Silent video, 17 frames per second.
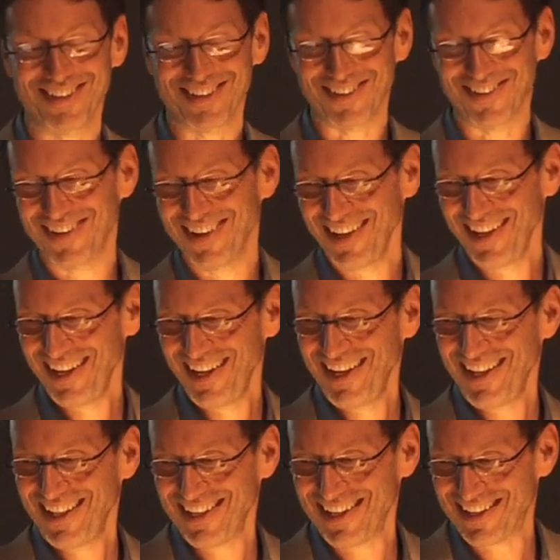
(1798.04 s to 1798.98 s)
so
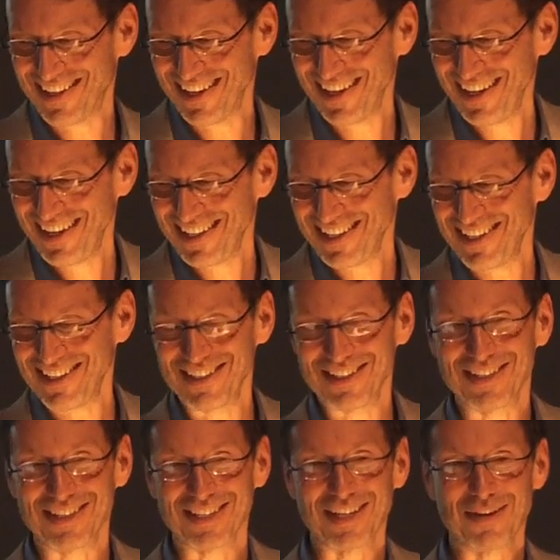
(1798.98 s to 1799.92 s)

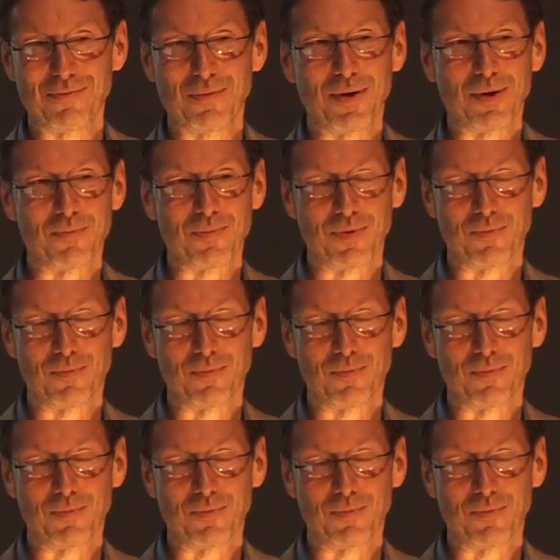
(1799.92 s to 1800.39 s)
needless to say, we,